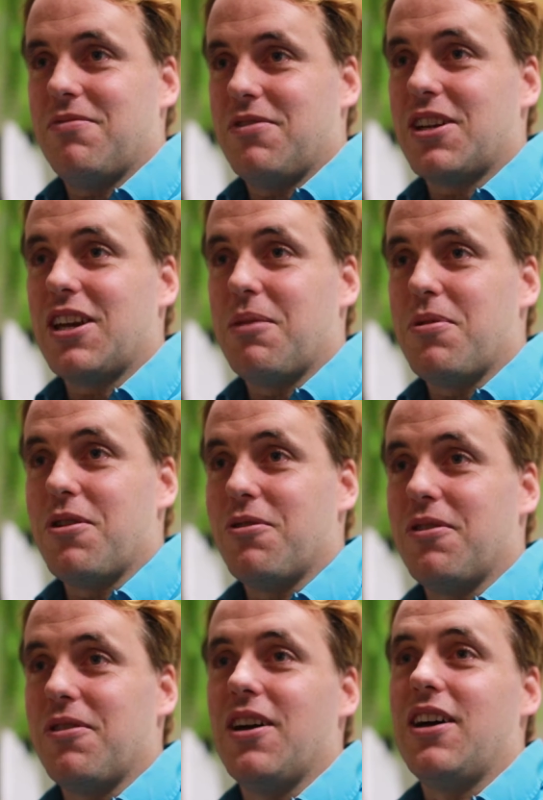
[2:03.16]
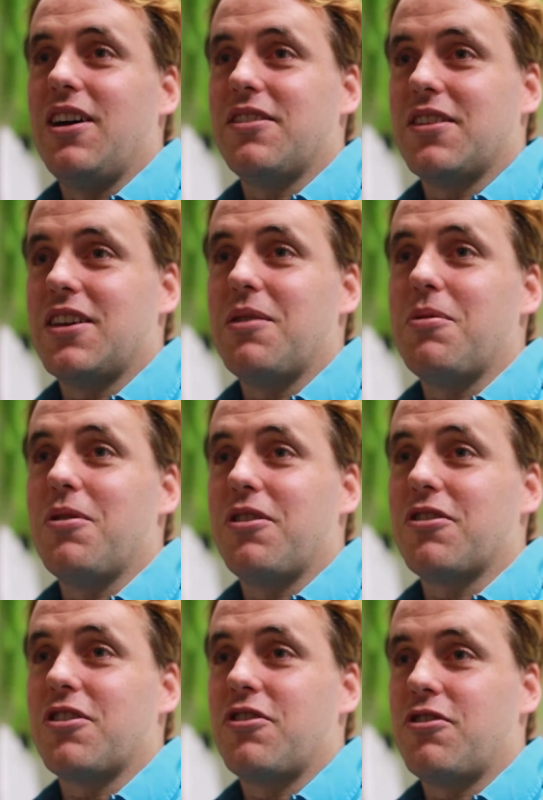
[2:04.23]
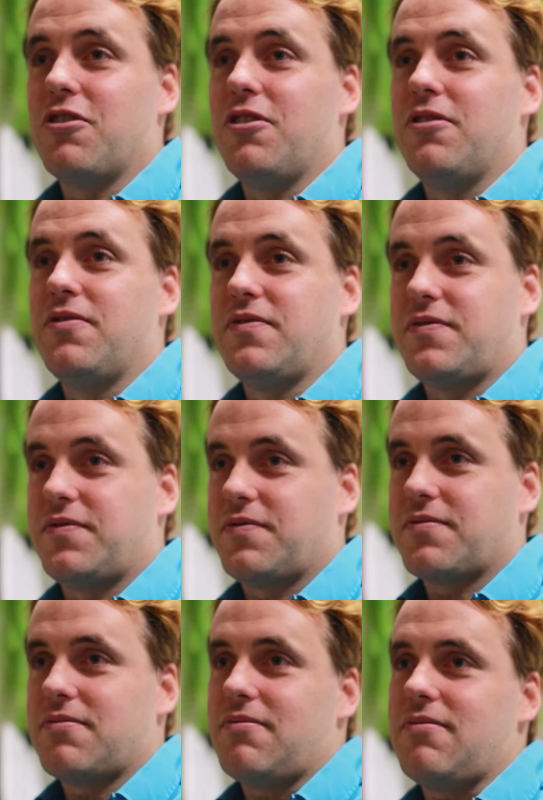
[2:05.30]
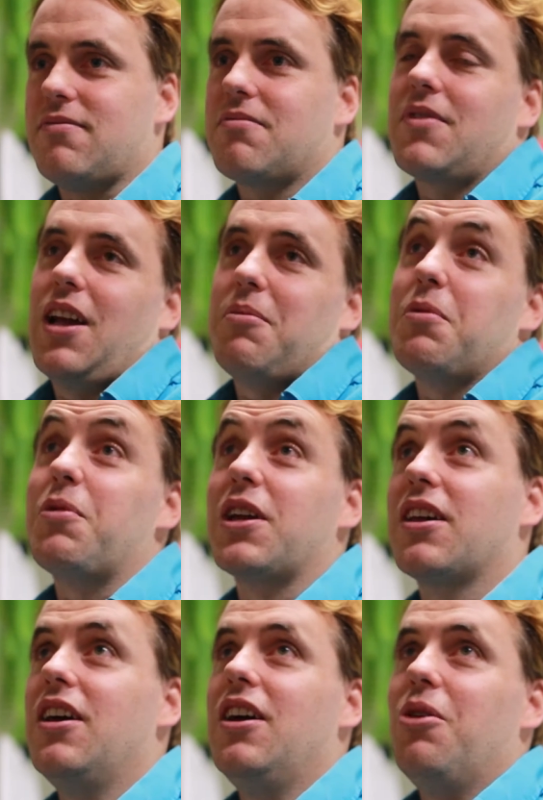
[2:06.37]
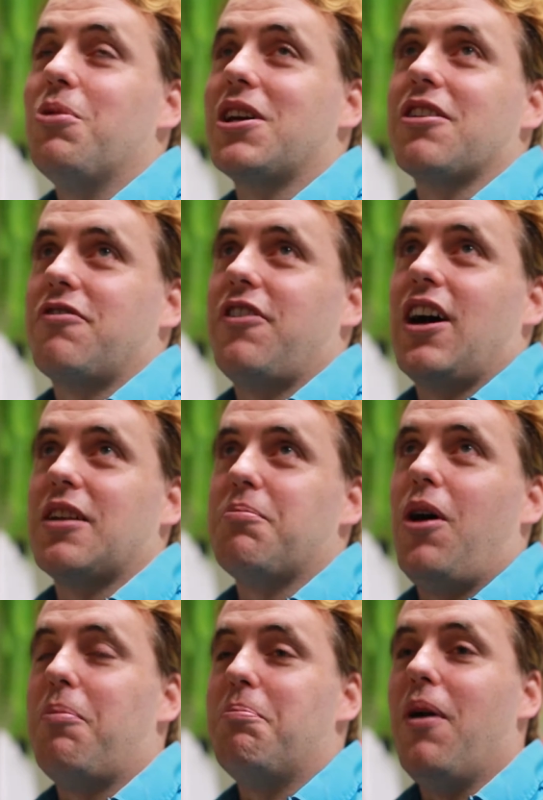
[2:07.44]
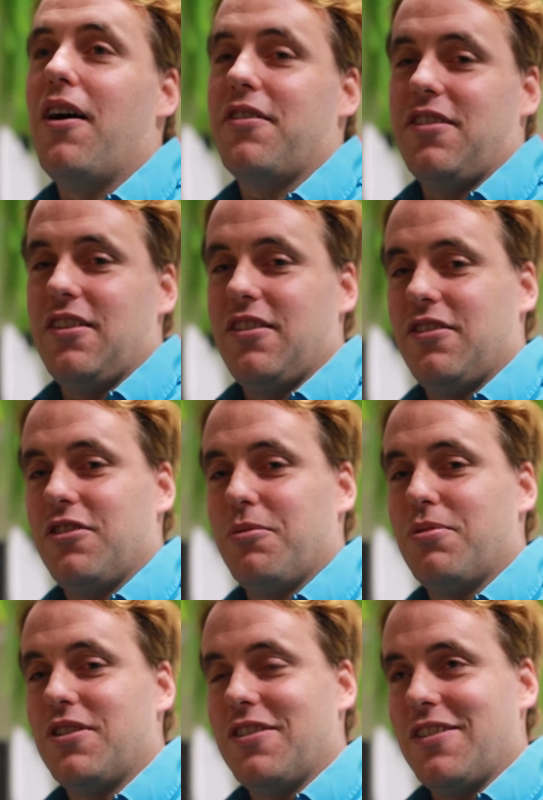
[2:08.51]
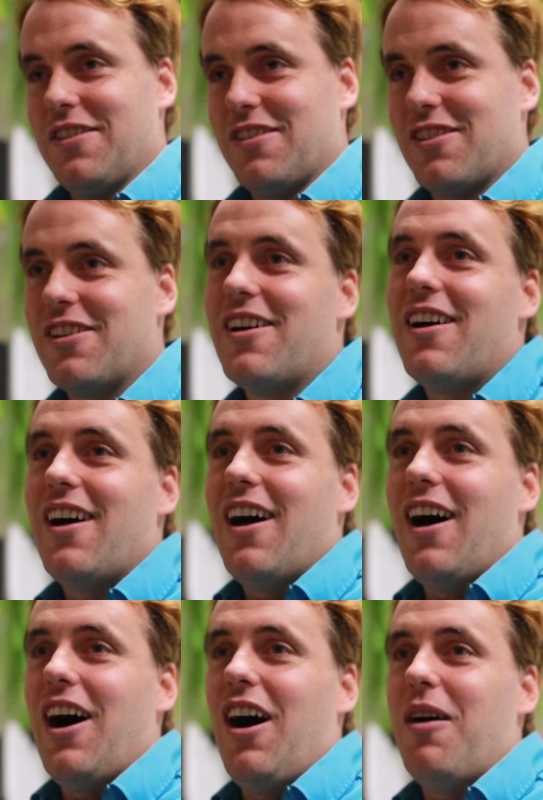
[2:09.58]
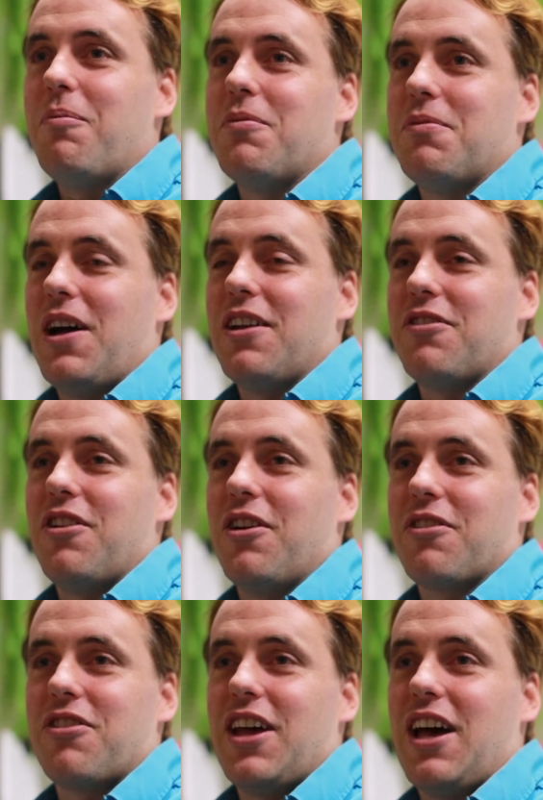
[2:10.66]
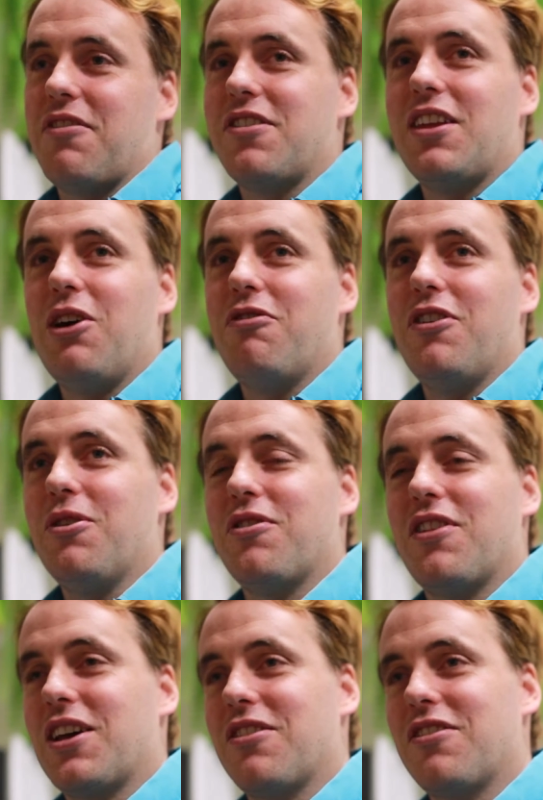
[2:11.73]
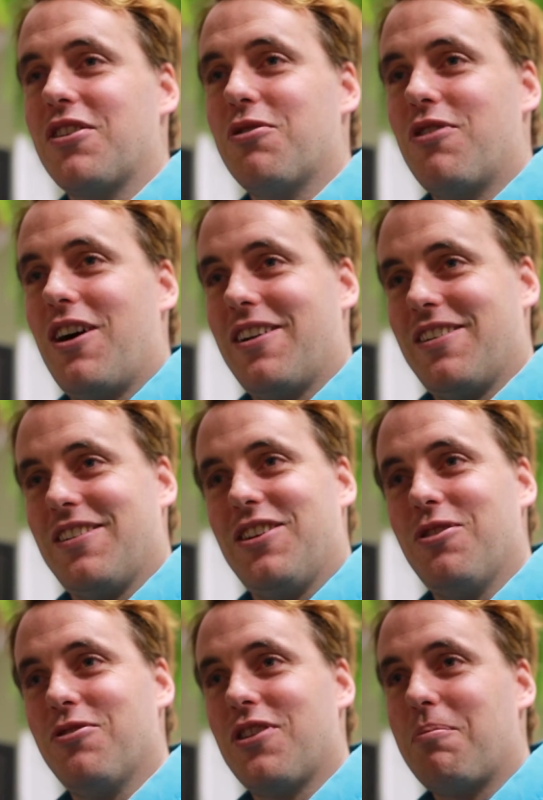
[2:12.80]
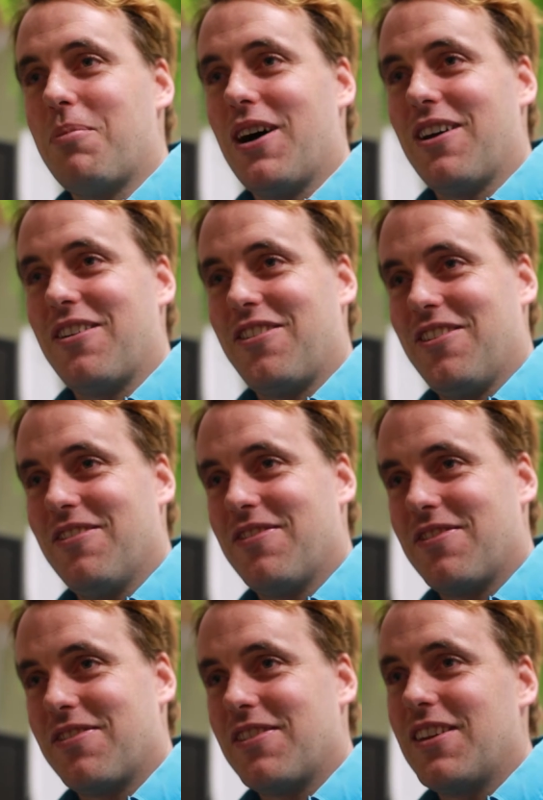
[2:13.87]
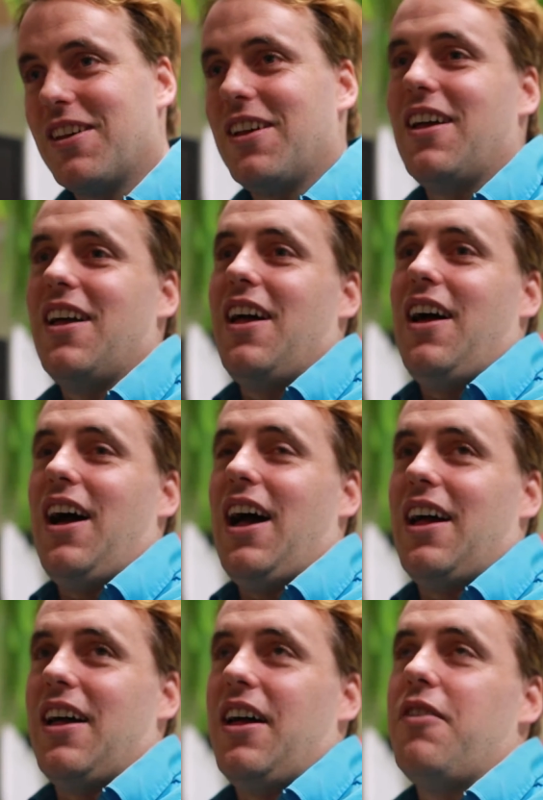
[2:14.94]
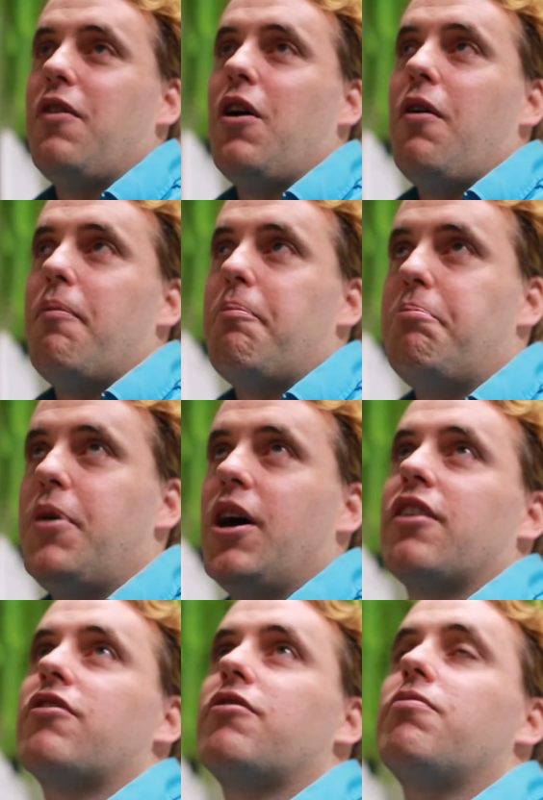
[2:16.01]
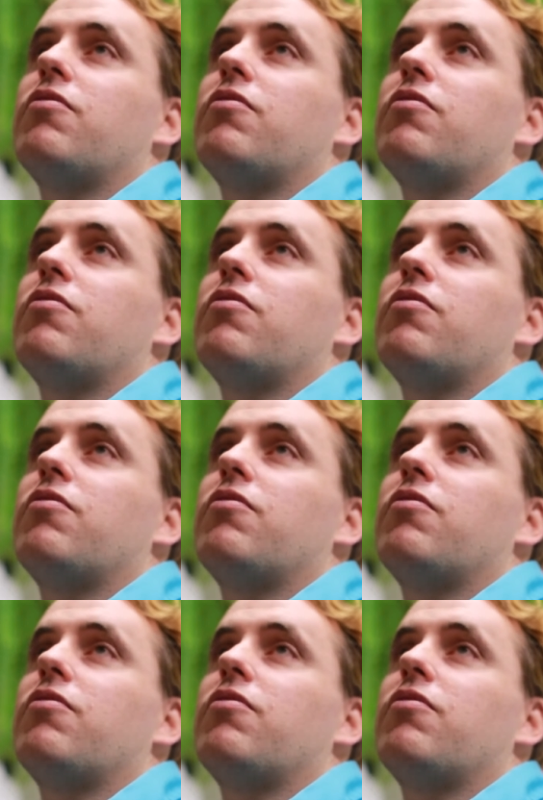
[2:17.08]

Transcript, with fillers: to keep you uh, to keep you under control. I mean, we we confine mob bosses to prisons, um, and as long as they have cell phones, they can still run huge empires. Uh, but